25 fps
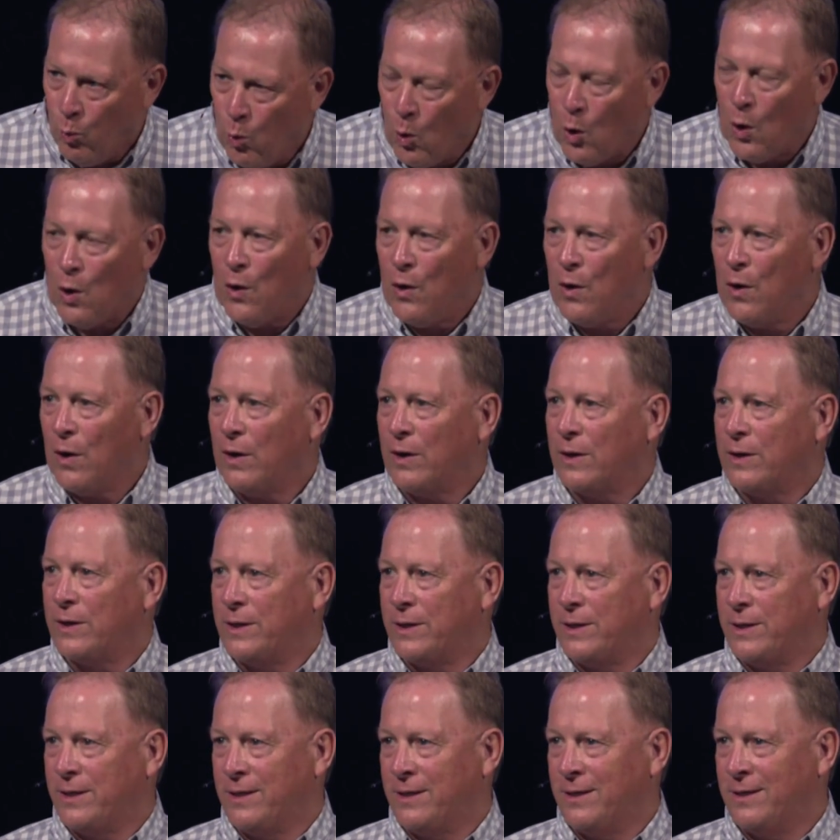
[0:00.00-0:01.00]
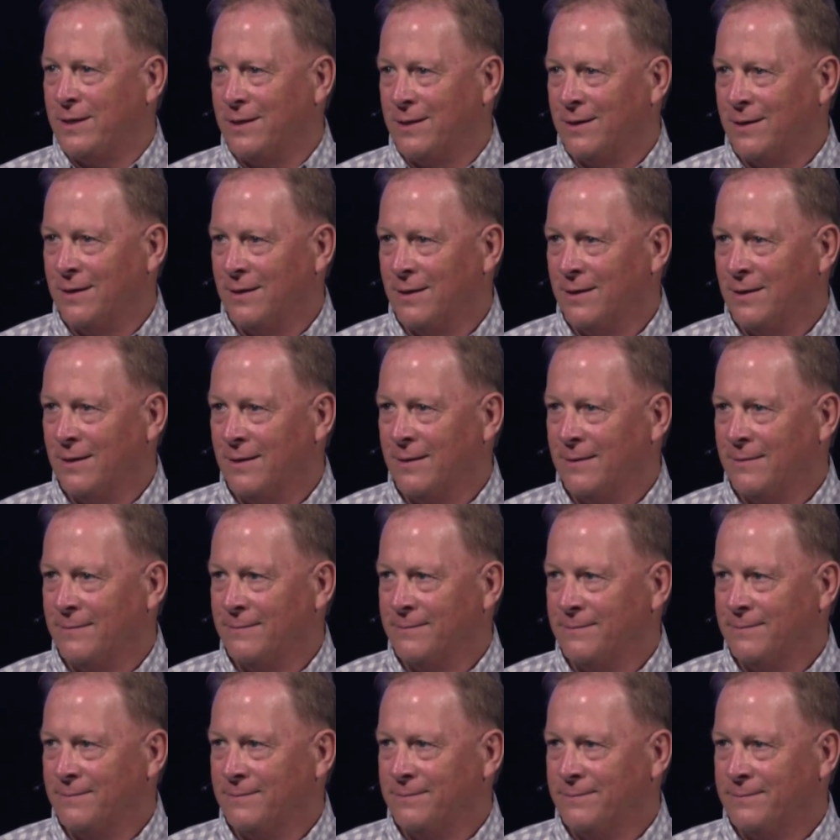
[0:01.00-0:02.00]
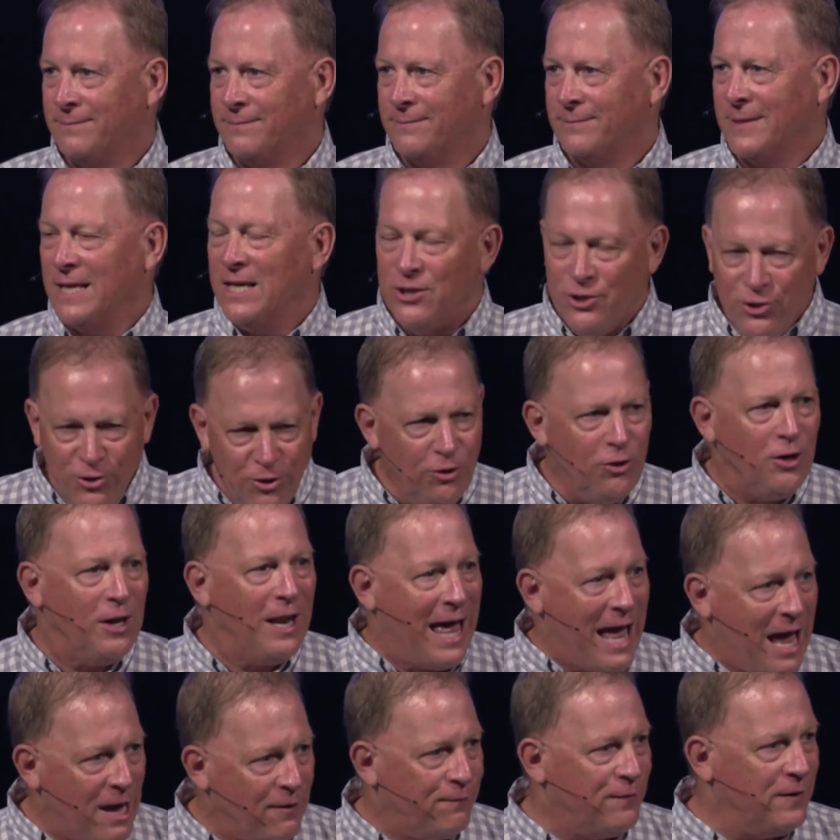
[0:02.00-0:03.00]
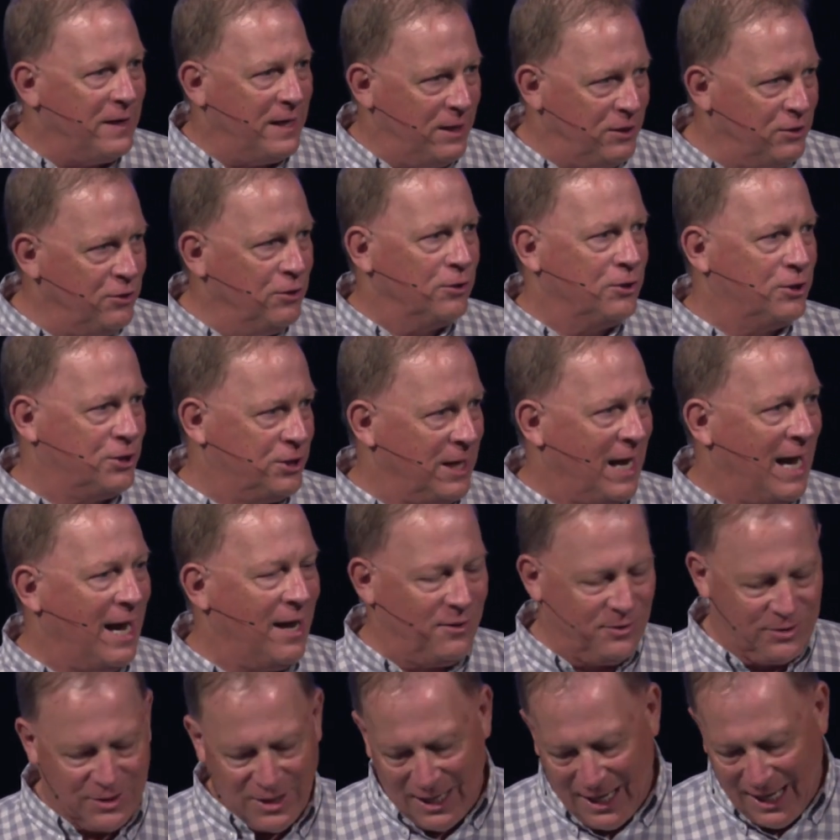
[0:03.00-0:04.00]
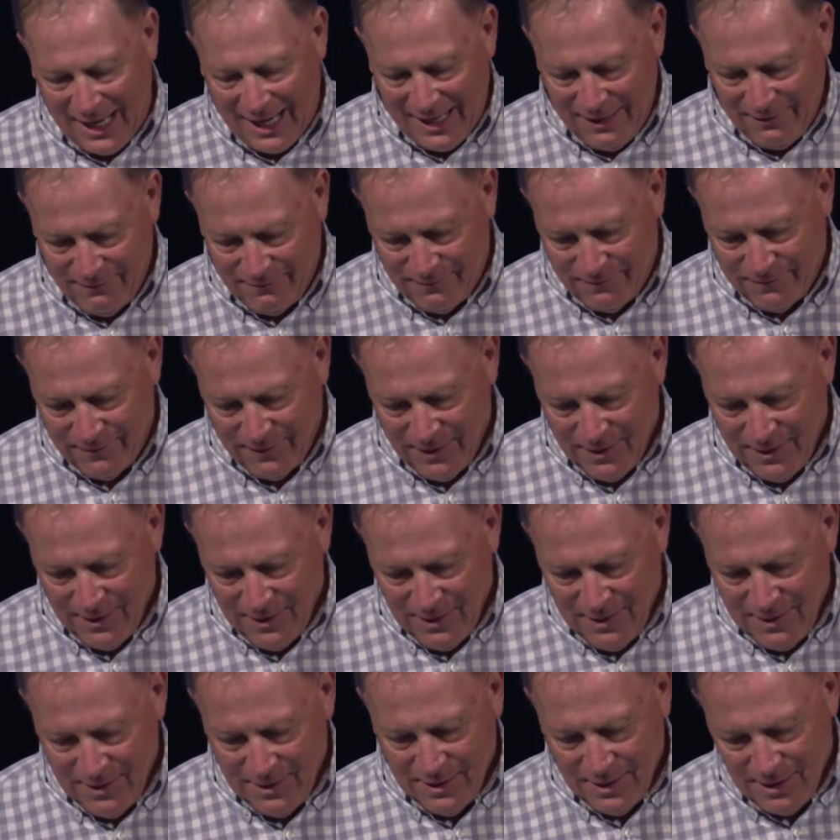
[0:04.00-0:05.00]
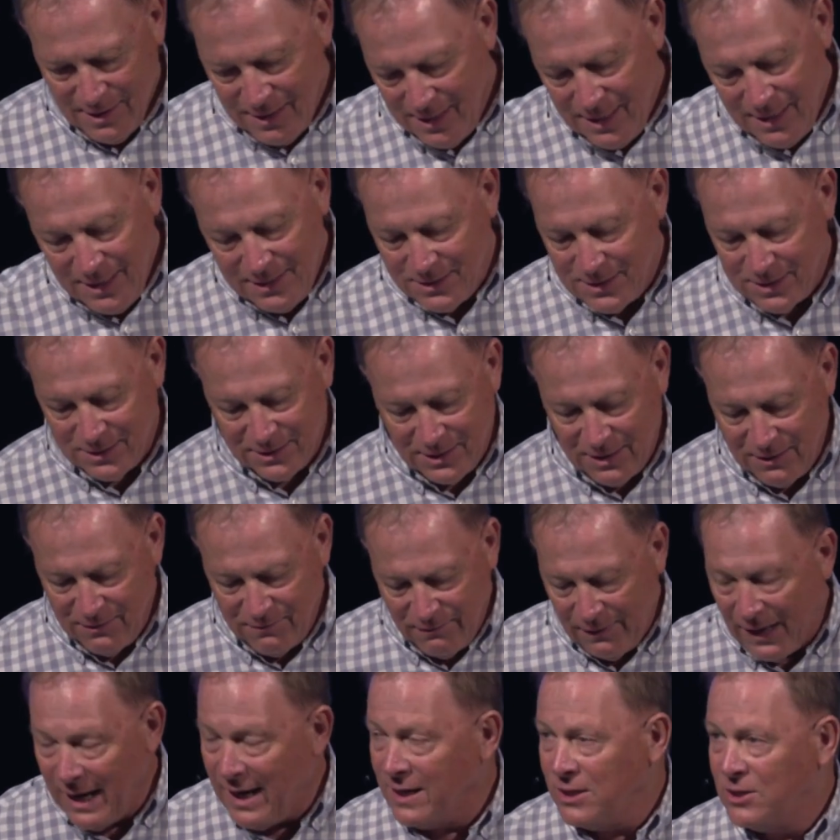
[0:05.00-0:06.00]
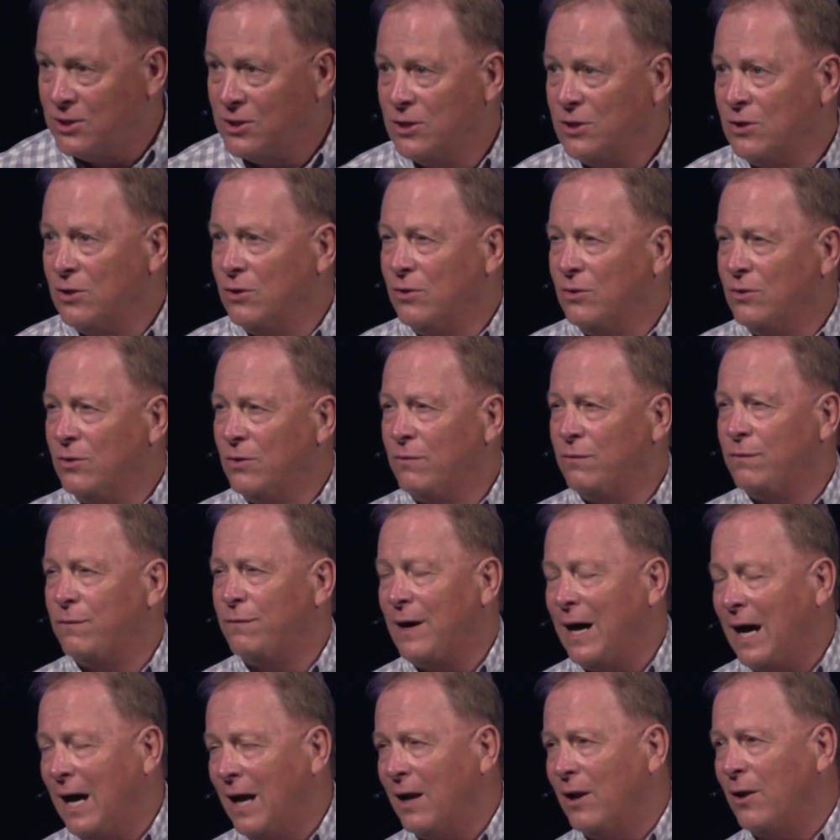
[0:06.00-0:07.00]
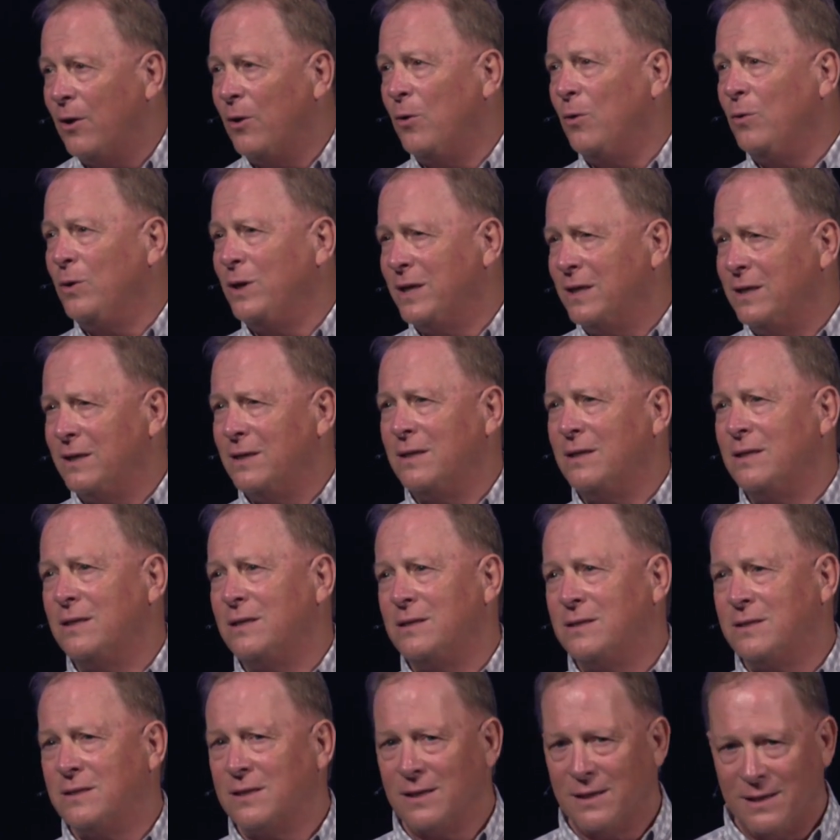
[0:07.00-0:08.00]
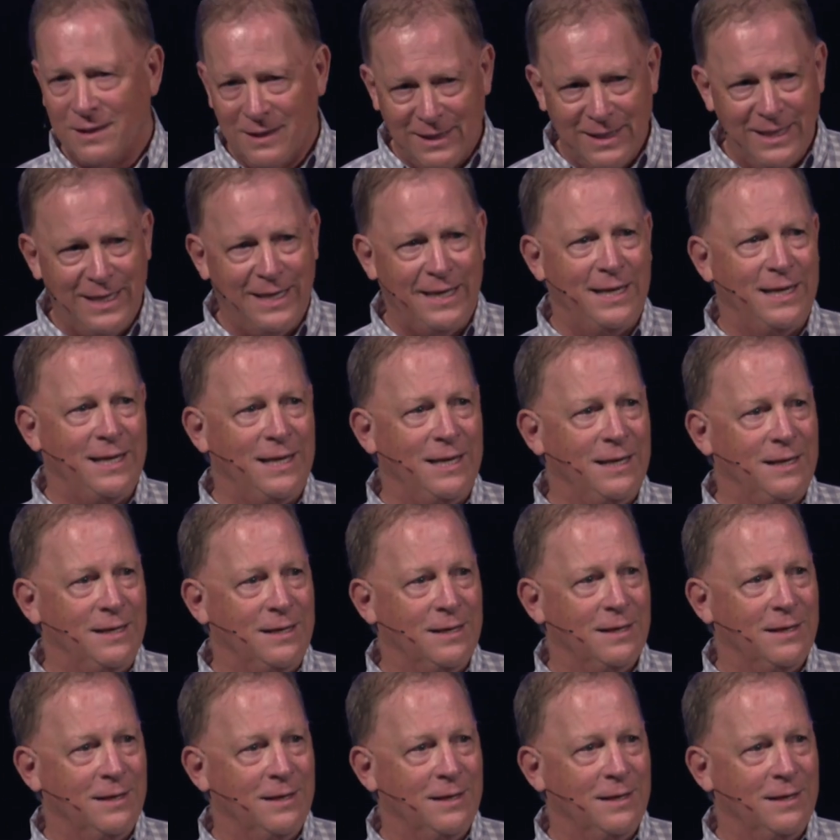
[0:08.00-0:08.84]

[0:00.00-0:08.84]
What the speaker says: work in your life and in your child's life. And he just invites you to follow his lead.